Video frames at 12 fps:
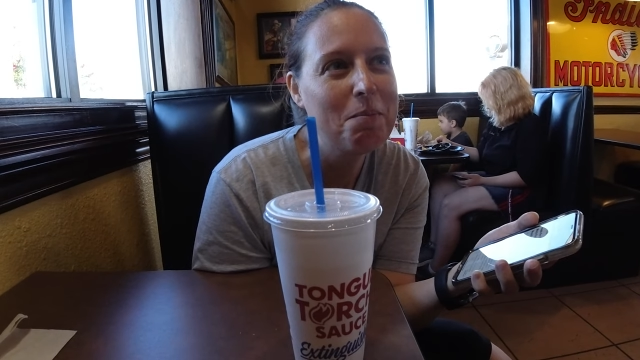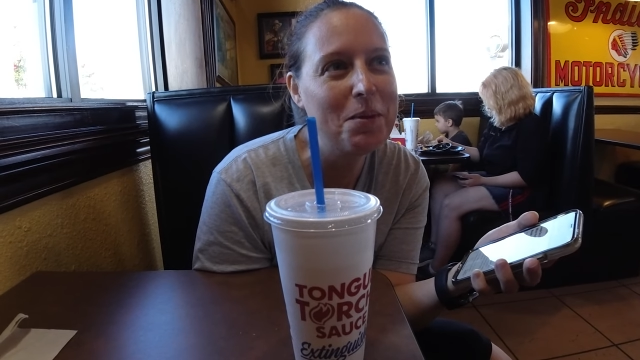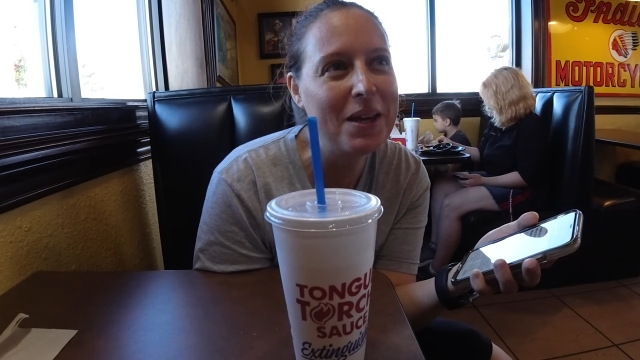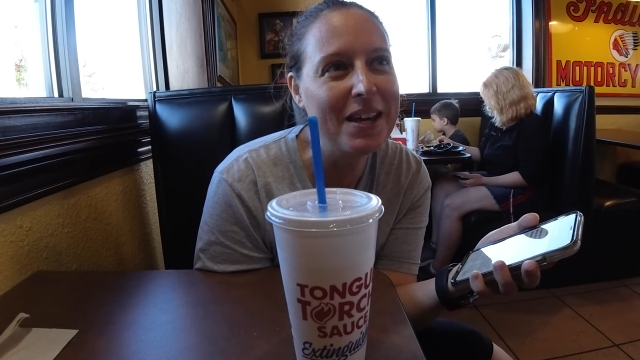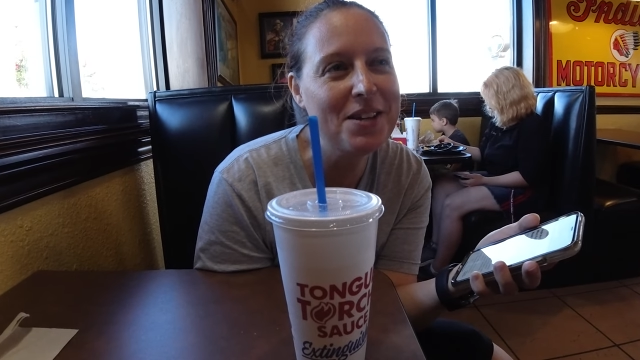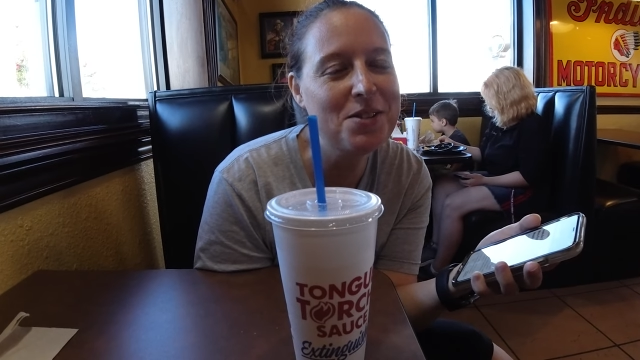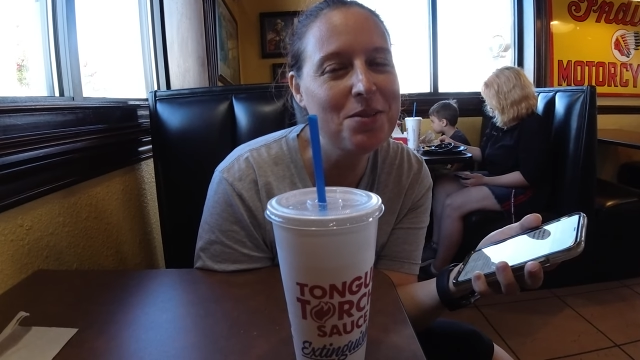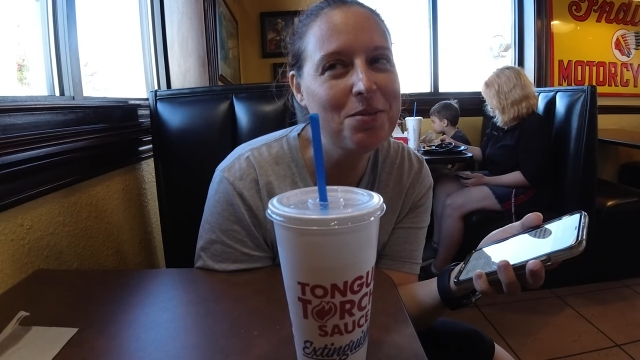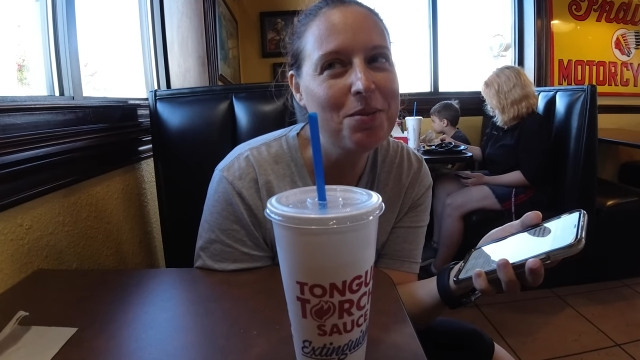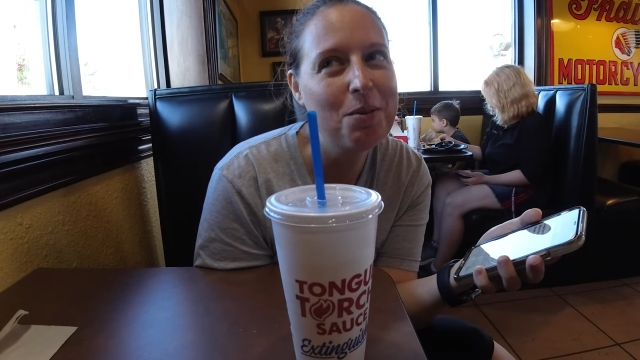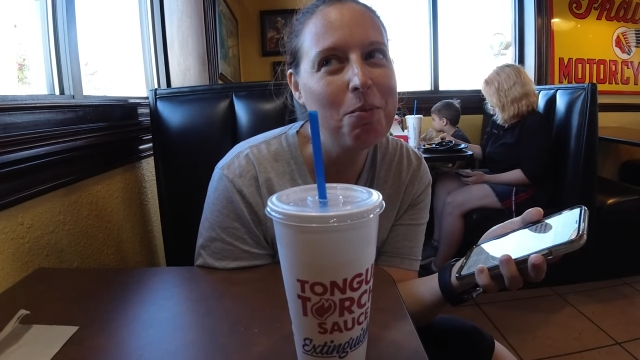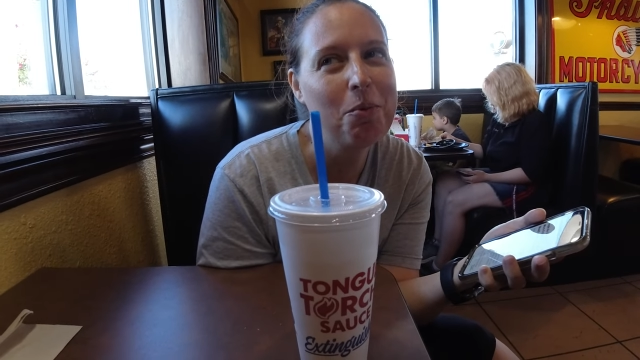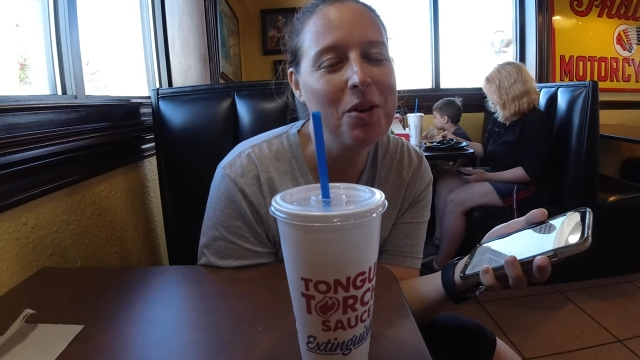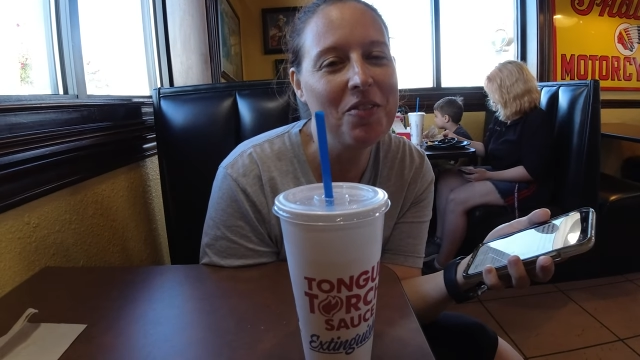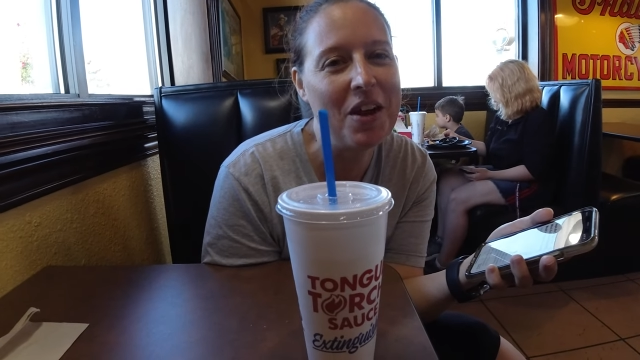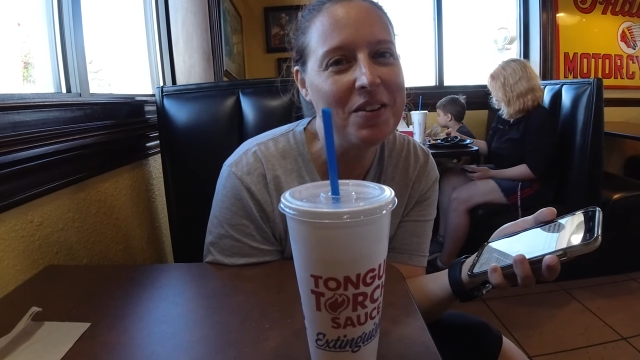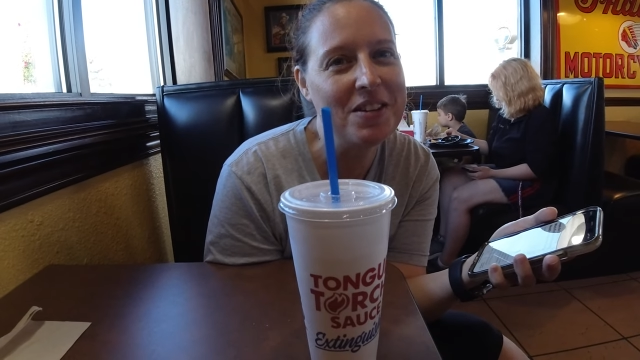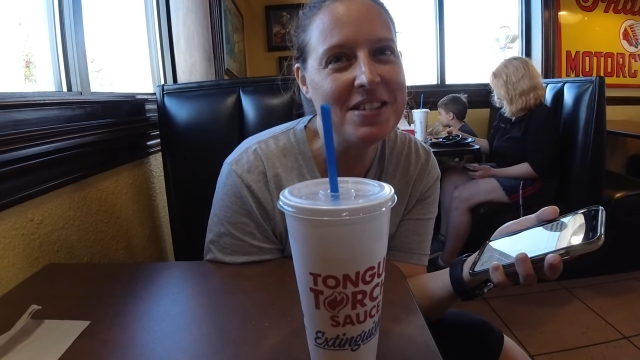Because we
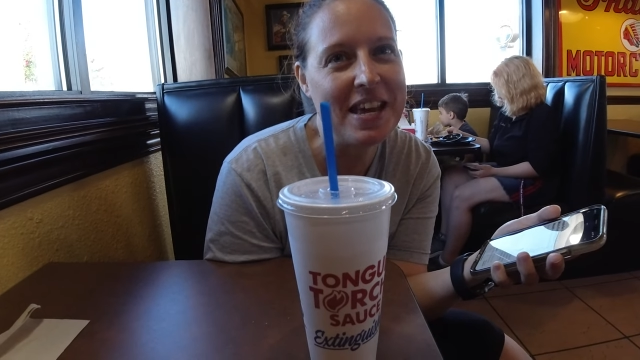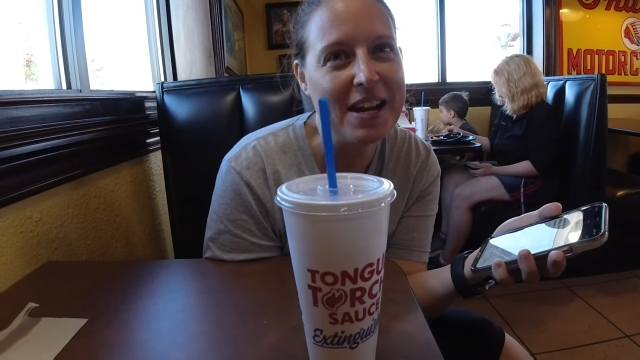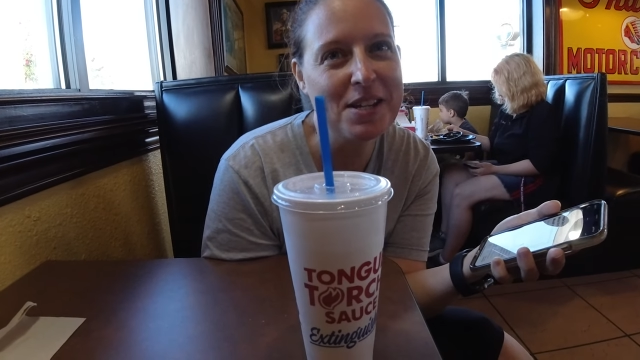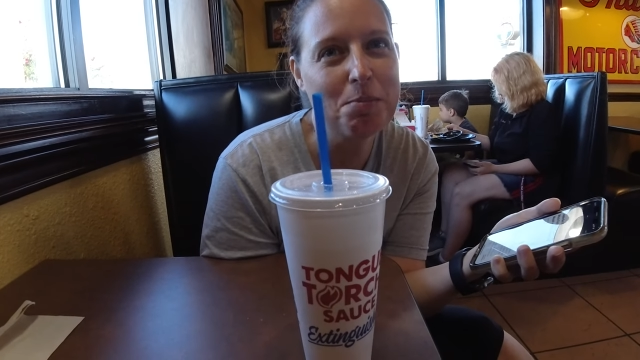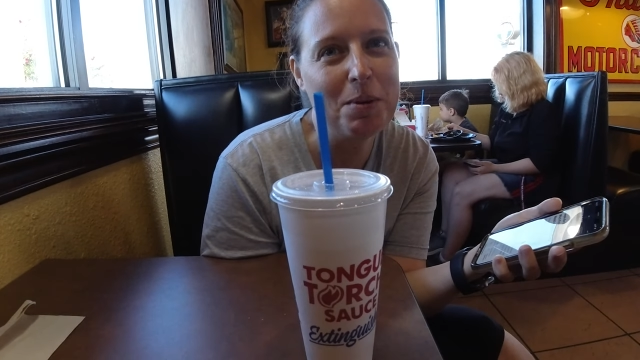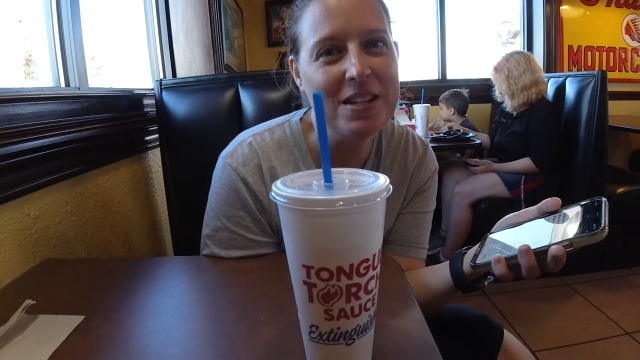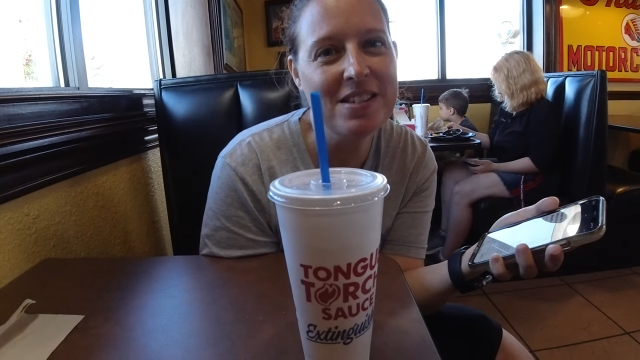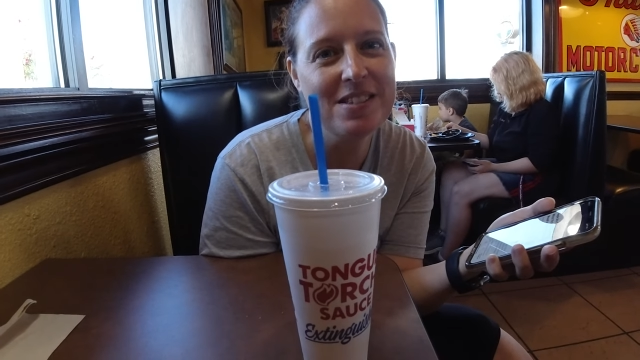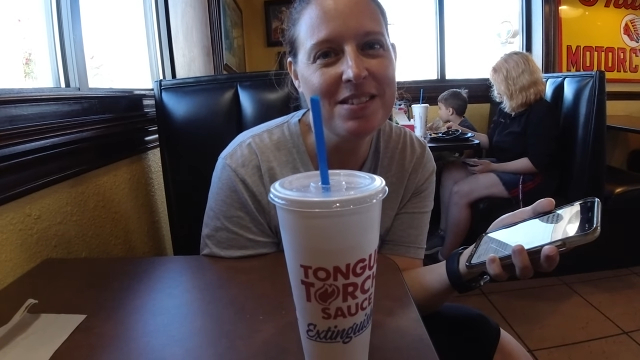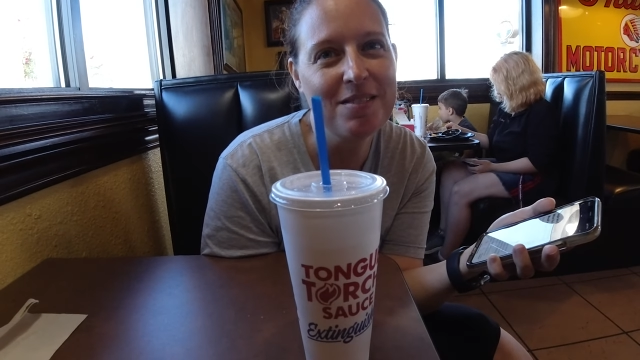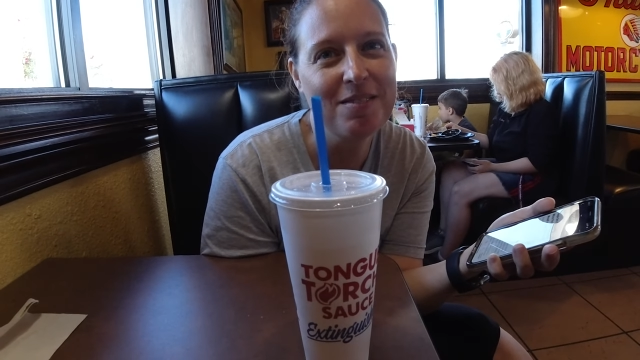found a Zaxby's.